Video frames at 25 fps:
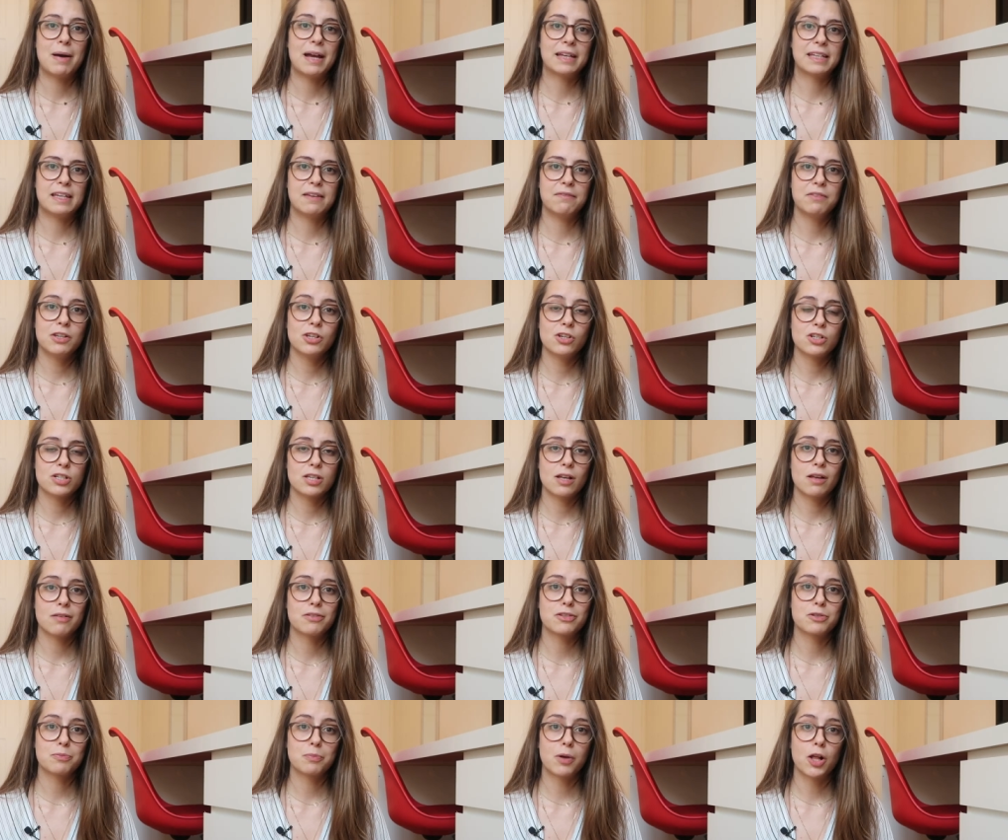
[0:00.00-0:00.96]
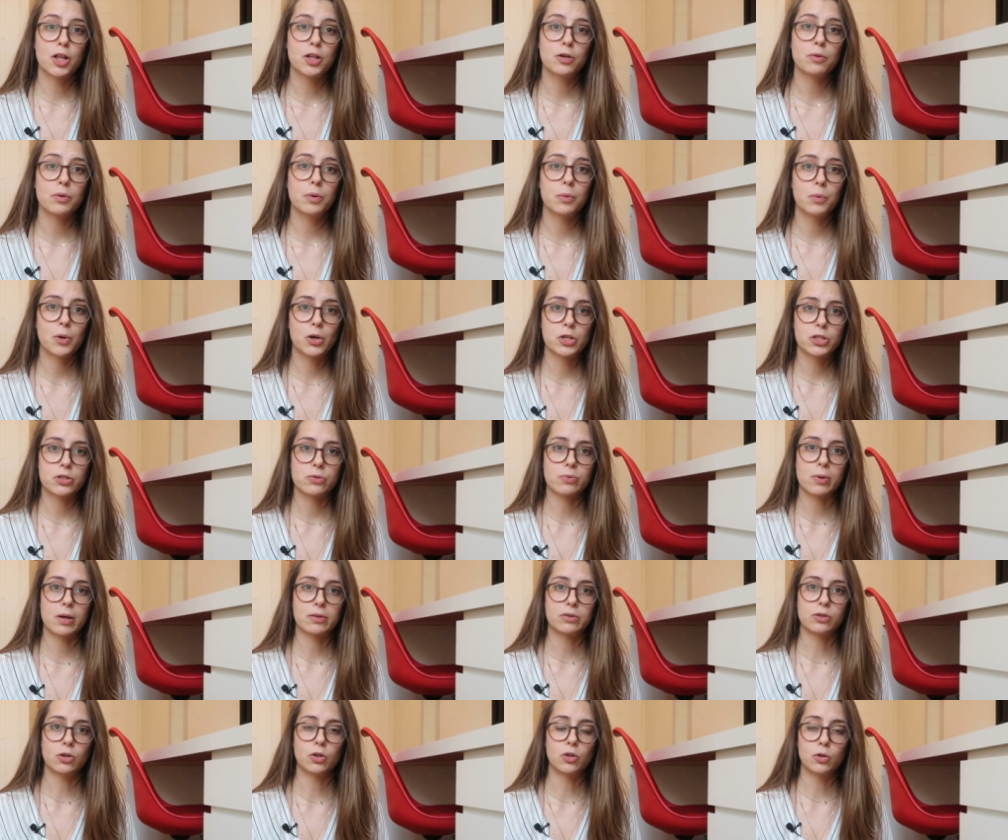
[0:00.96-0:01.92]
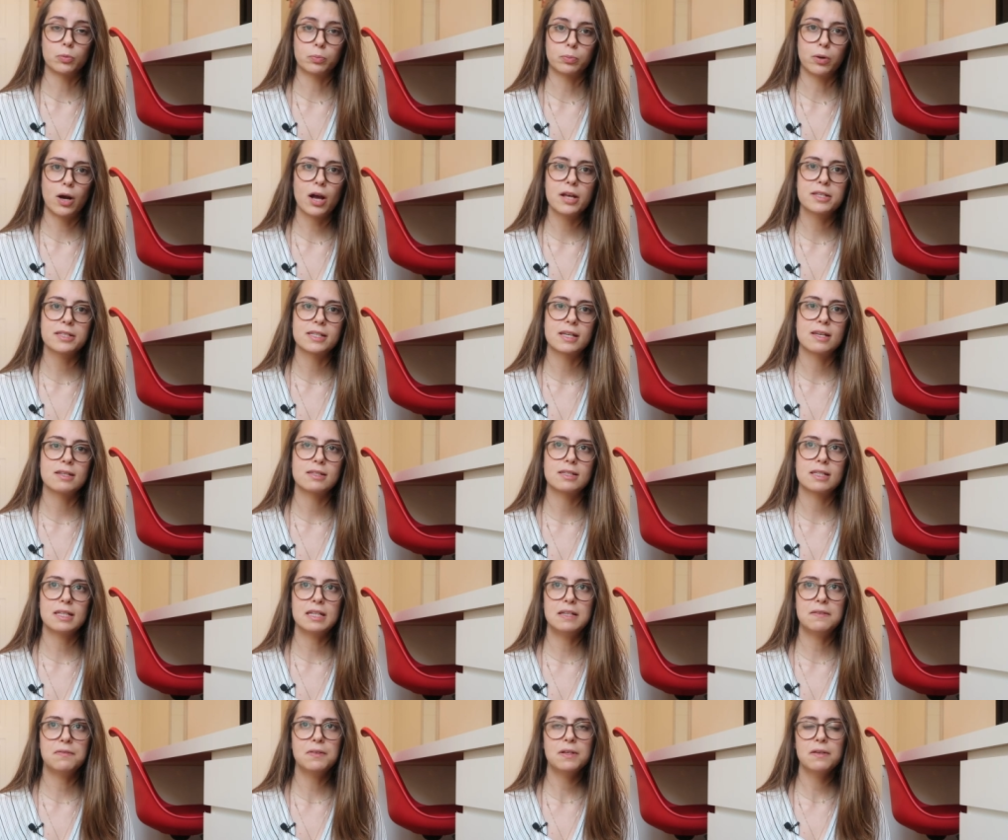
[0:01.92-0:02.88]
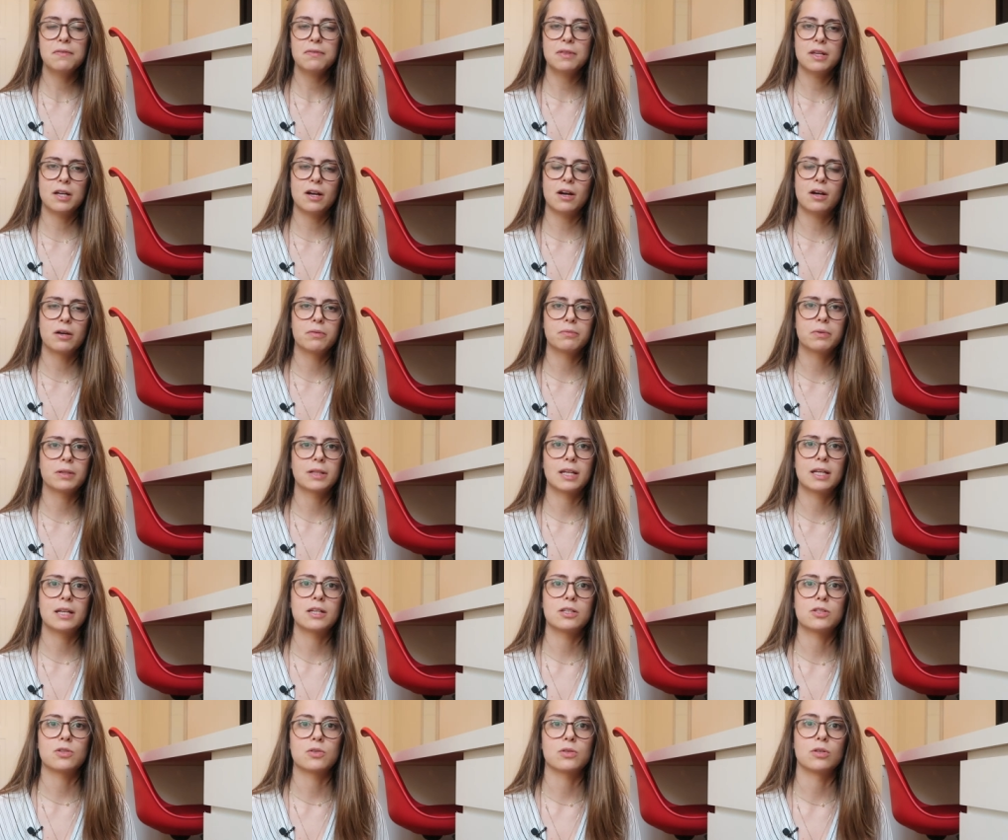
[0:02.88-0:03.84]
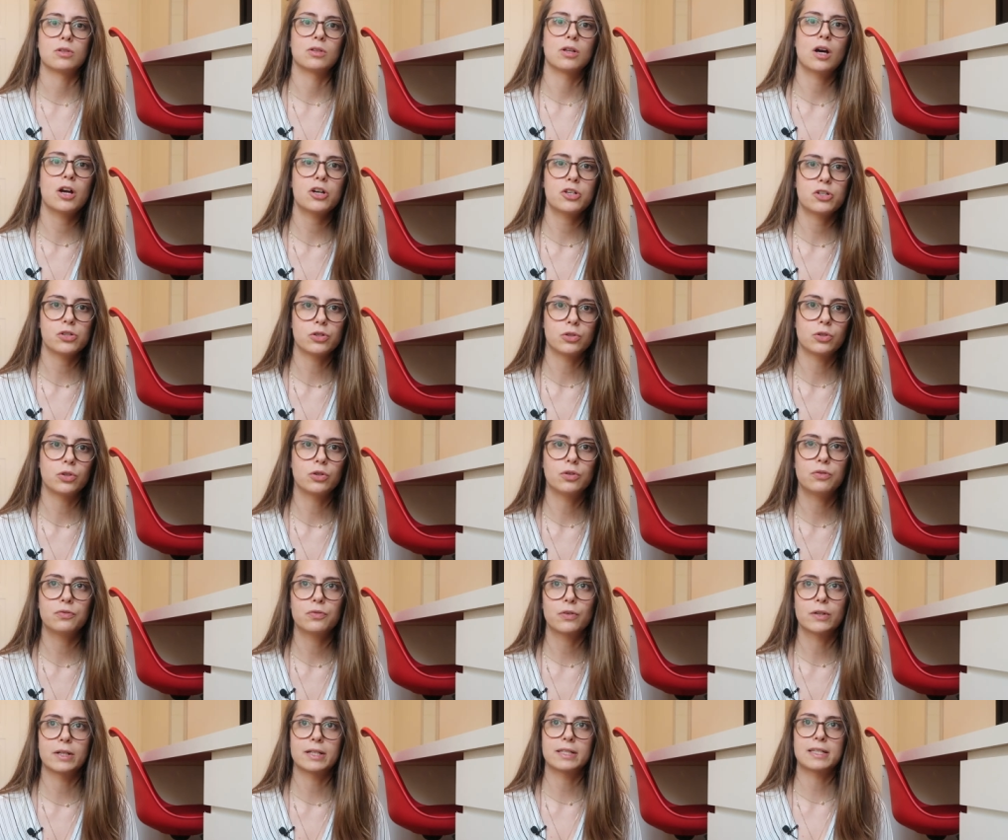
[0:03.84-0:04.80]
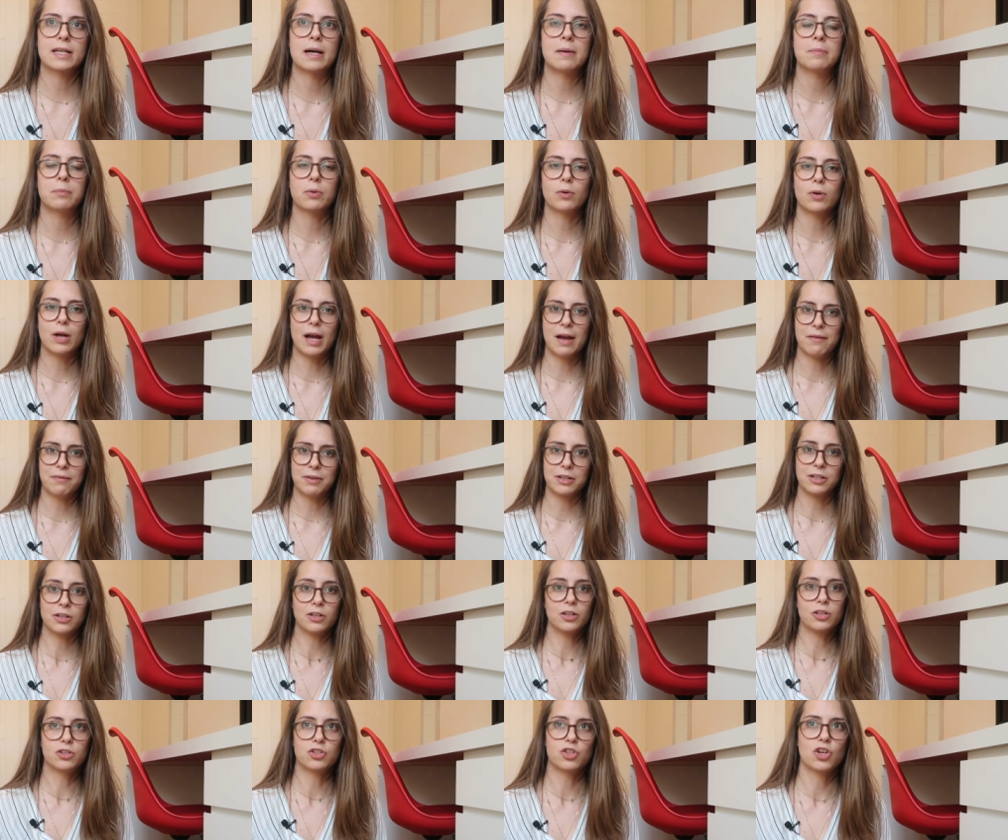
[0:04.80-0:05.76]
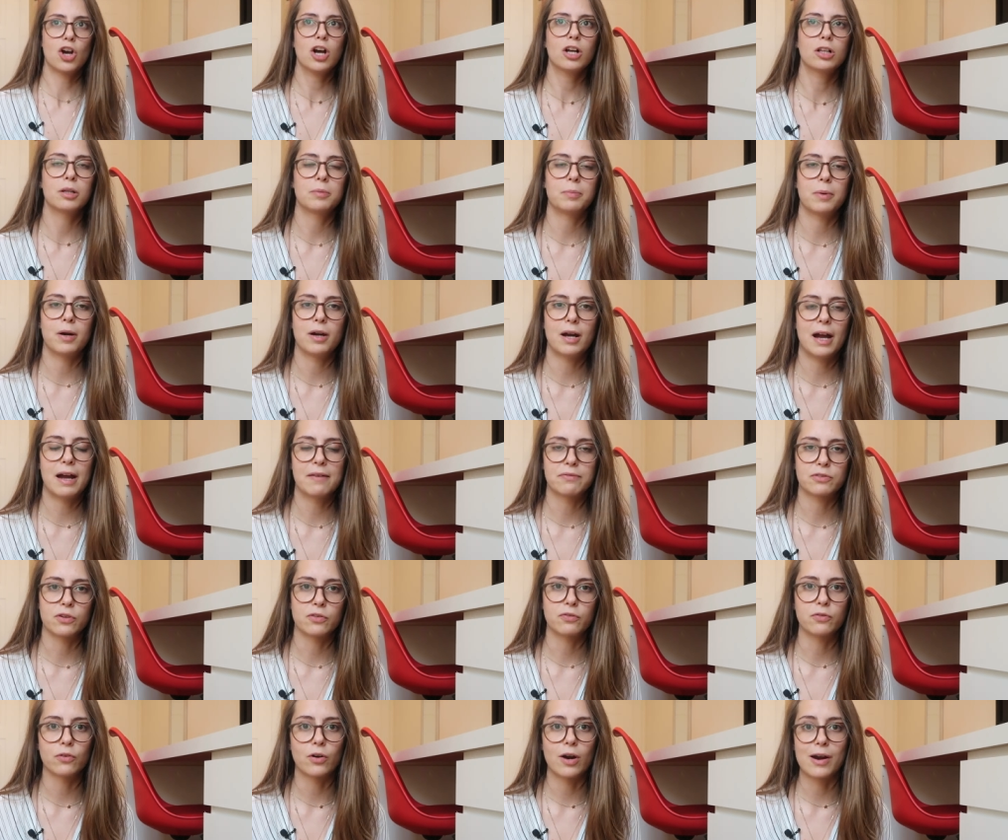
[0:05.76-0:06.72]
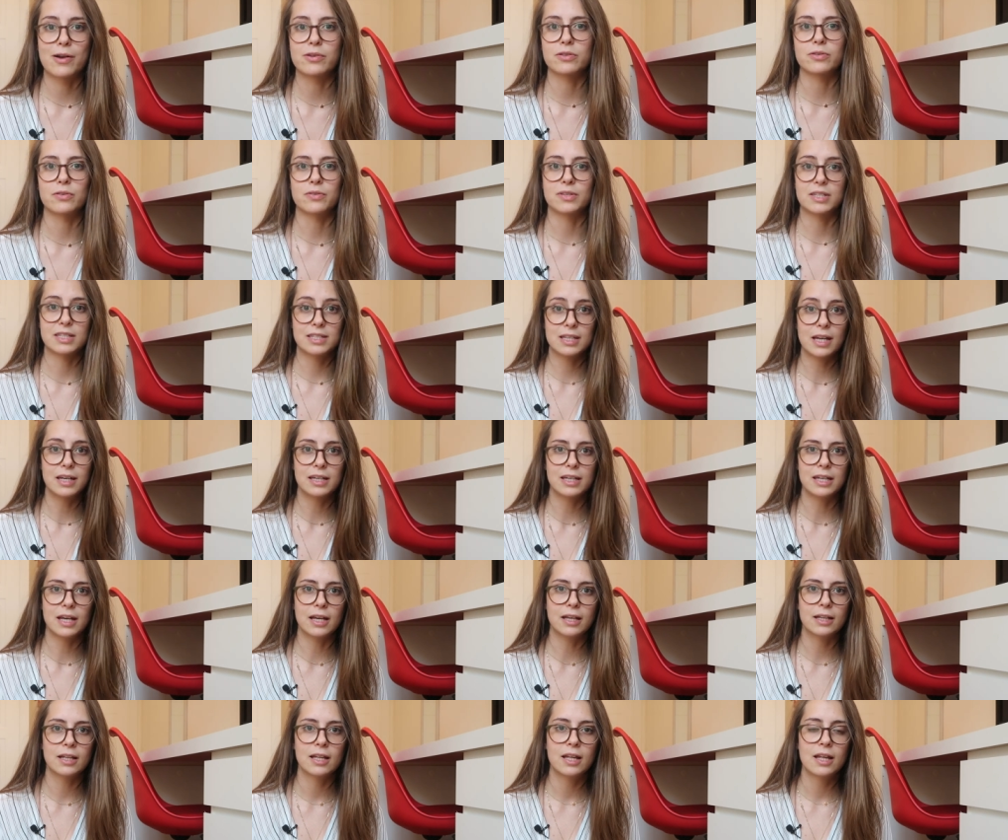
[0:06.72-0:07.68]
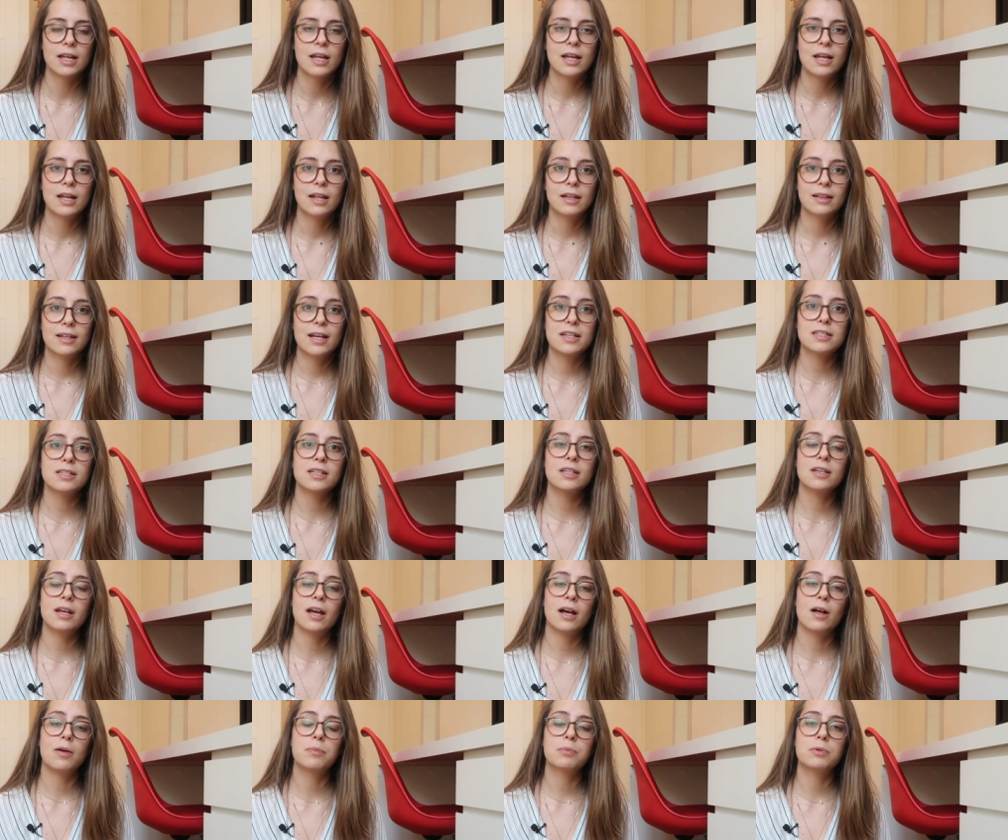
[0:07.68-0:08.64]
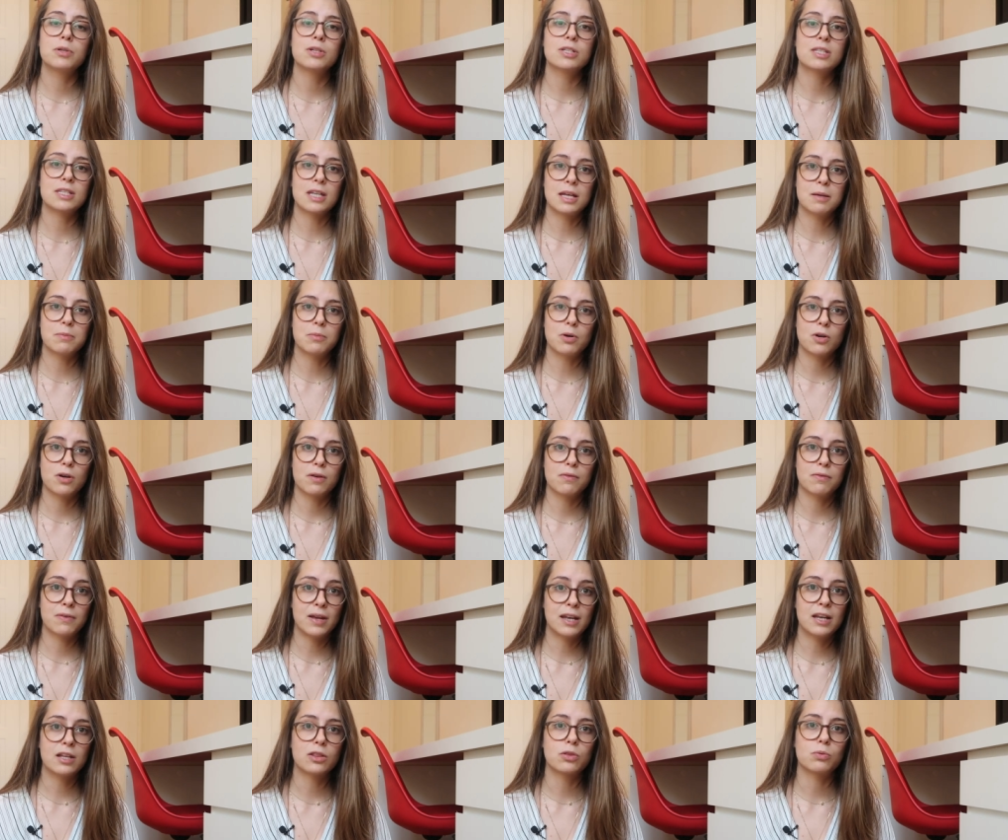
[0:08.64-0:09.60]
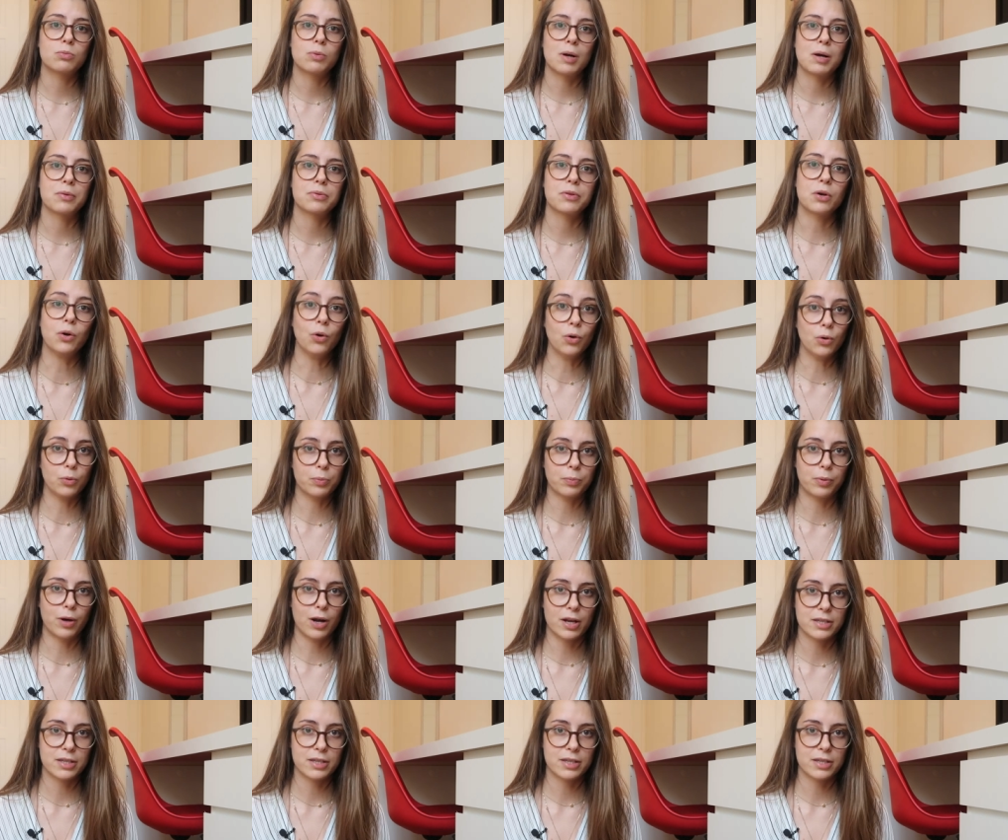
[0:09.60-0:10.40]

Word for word: By giving yourself smaller rewards throughout the whole process, even if they aren't related to the larger goal, for example, having a chocolate bar after 4 hours of studying, that's gonna help you stay motivated throughout the whole